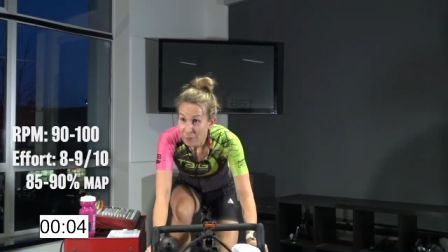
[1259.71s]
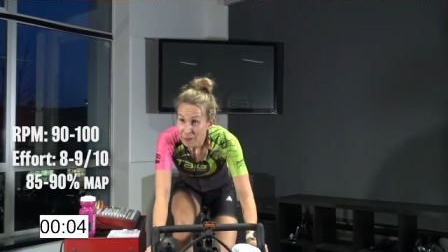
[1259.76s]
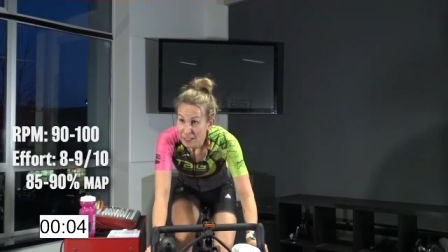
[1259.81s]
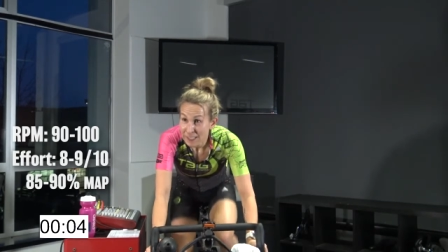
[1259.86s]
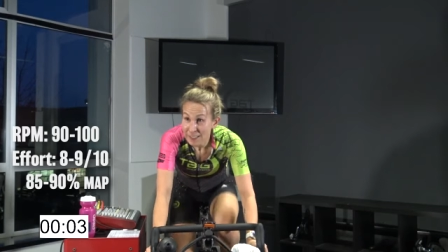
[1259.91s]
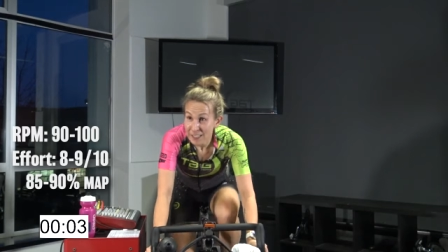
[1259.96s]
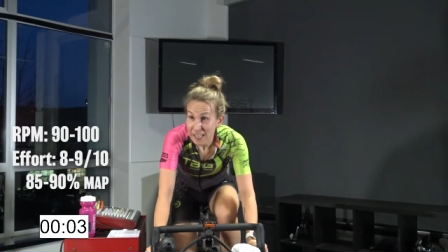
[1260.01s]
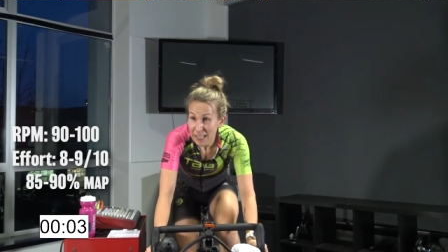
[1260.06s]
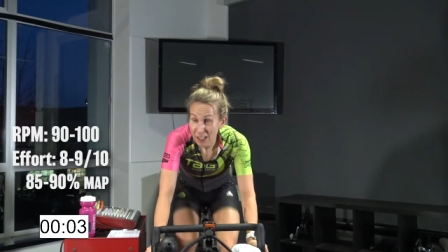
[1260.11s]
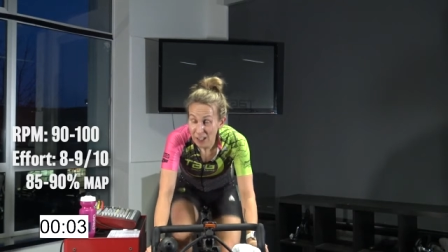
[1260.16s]
we
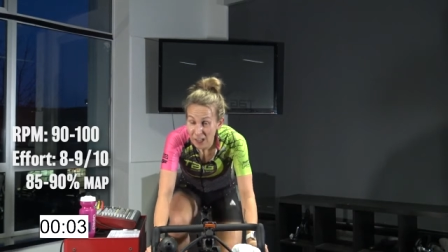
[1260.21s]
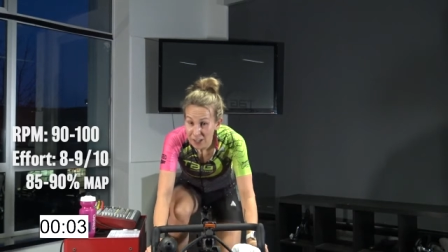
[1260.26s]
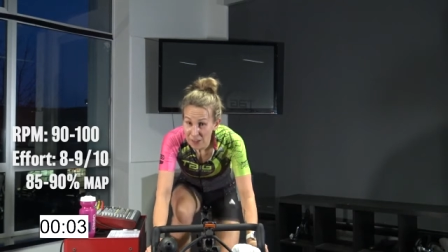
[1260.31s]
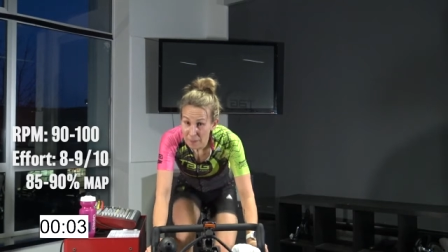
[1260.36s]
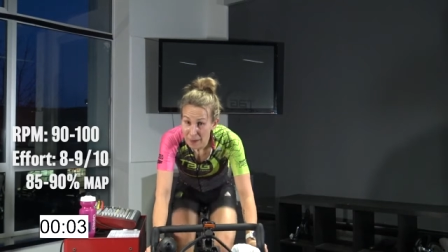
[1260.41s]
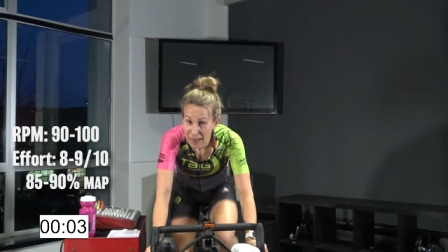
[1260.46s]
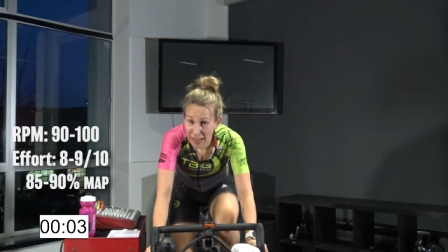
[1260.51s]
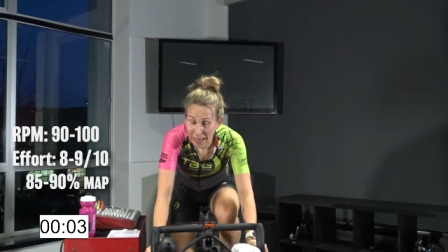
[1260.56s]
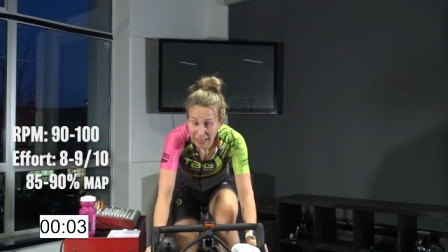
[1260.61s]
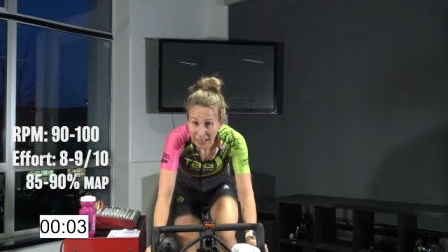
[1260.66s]
can settle on the
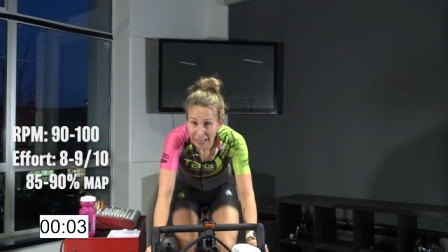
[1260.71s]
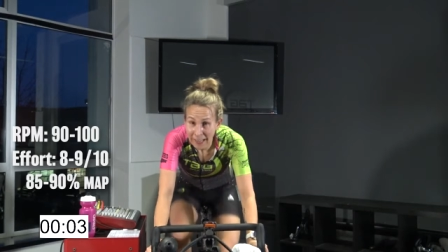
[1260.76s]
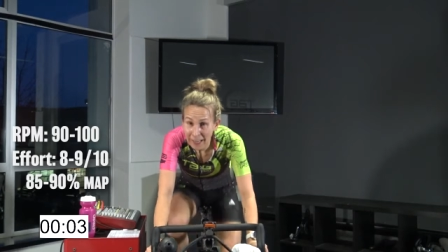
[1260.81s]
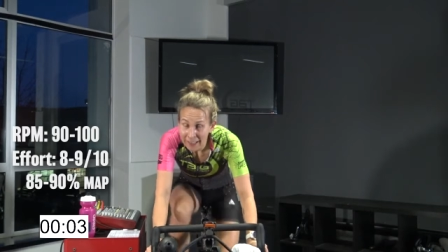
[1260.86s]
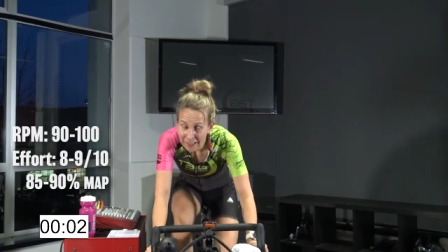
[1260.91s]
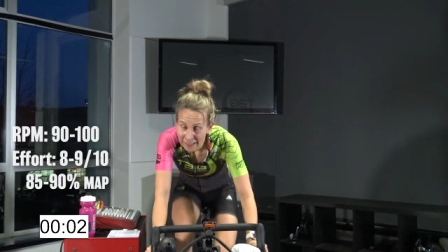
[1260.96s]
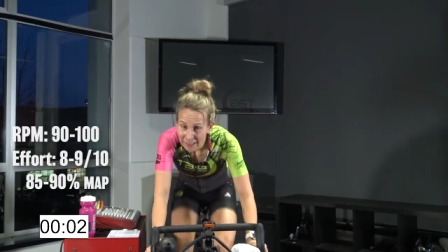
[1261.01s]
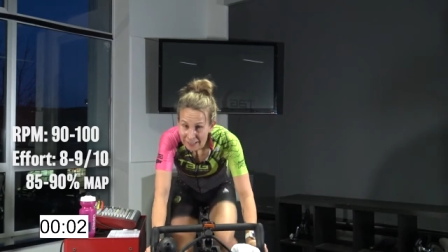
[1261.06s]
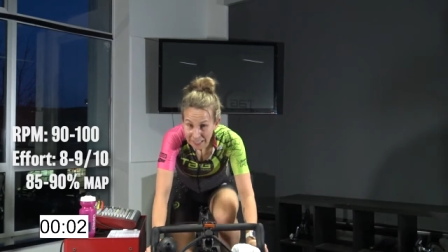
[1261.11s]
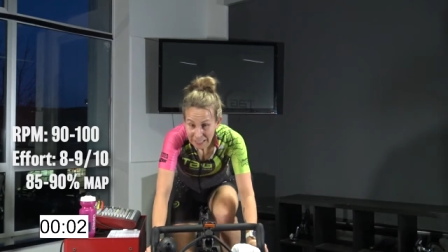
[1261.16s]
back.
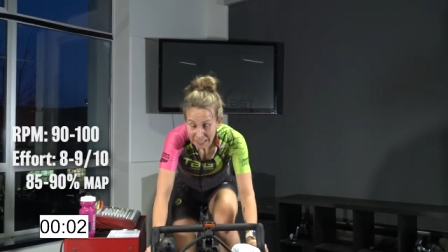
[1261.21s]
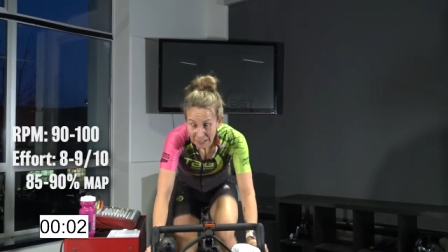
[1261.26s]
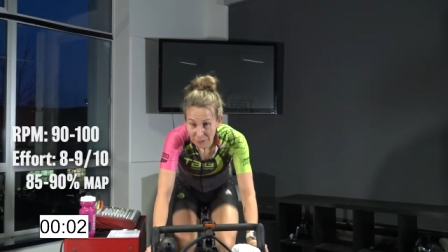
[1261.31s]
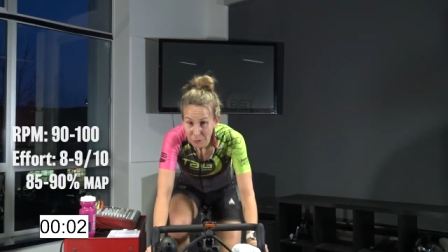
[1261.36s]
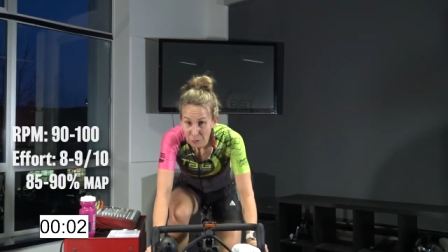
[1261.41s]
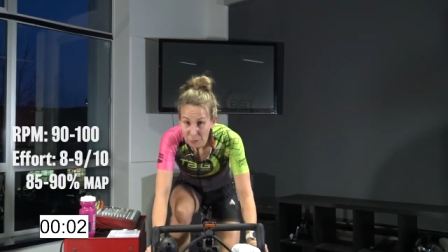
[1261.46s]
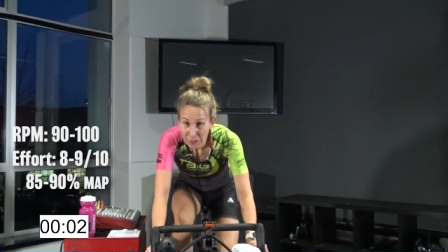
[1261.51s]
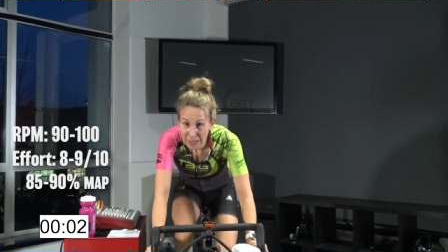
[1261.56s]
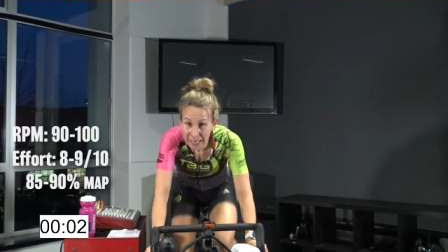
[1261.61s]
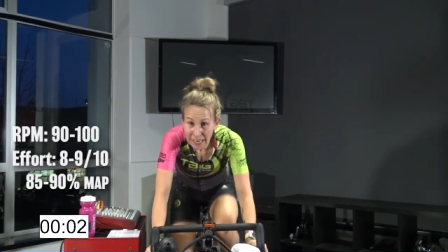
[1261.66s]
In
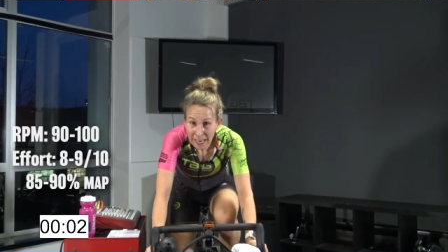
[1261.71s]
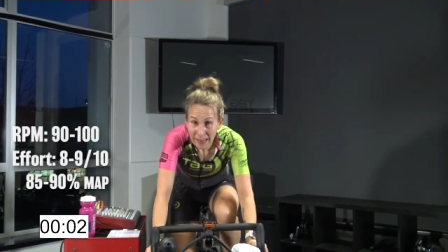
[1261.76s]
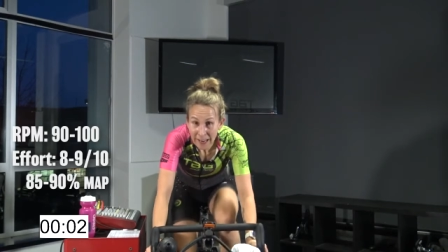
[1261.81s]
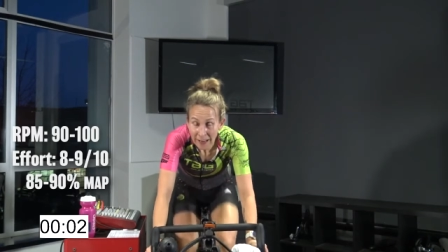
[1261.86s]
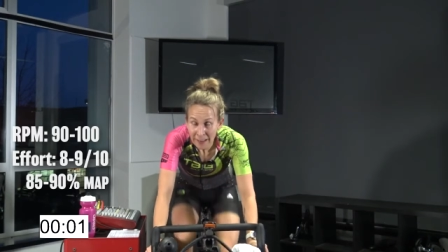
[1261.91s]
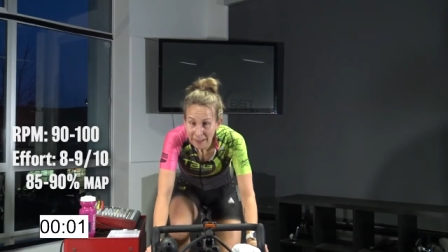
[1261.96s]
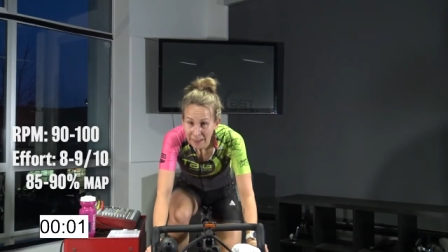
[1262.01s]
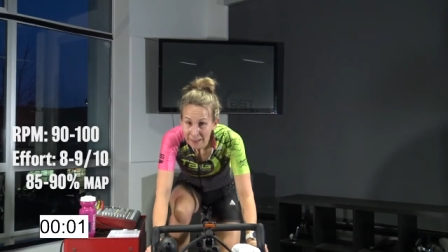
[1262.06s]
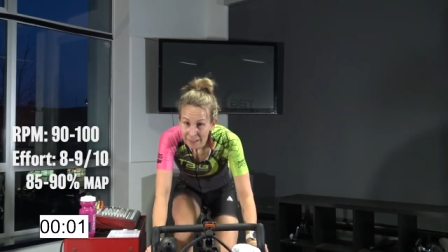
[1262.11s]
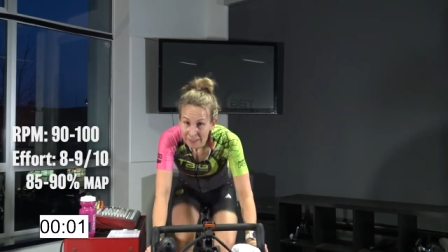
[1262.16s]
3,
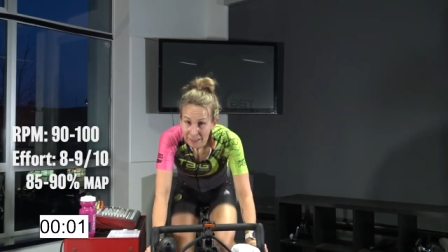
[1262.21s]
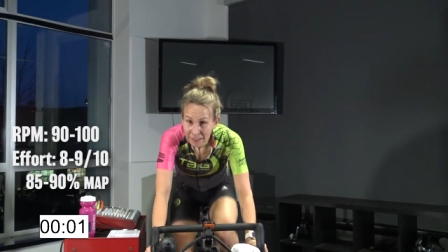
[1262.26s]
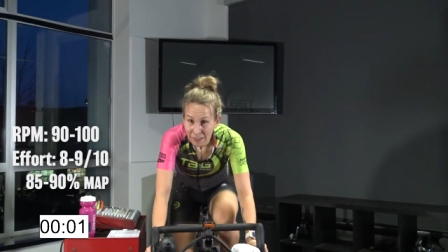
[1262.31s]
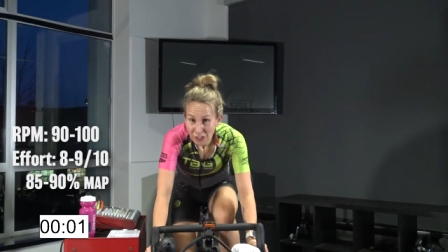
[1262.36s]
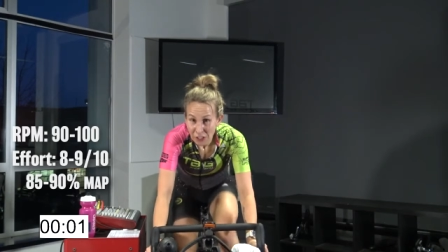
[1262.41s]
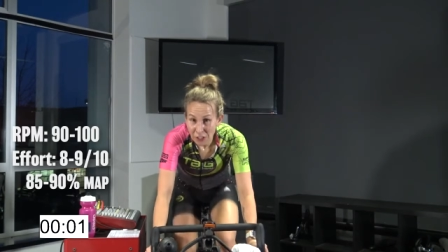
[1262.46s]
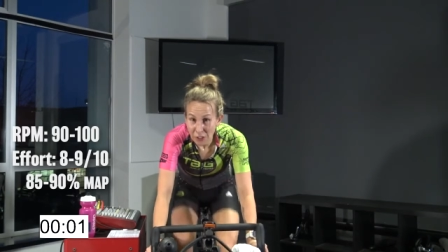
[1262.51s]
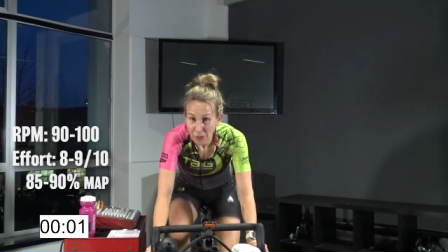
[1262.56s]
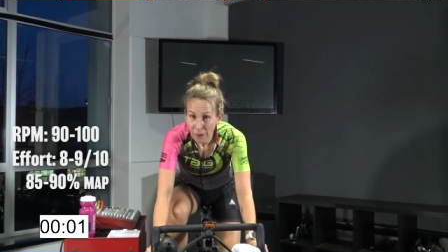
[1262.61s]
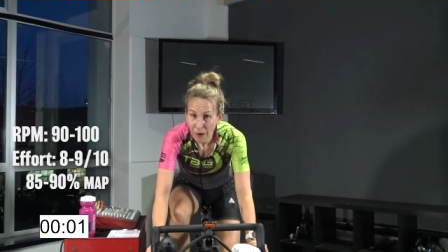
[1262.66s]

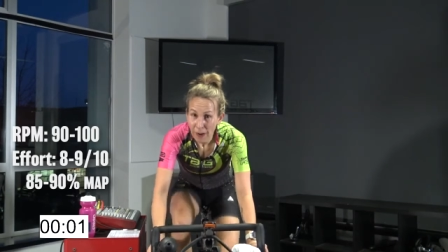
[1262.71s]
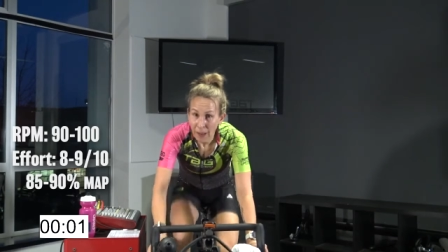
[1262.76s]
2,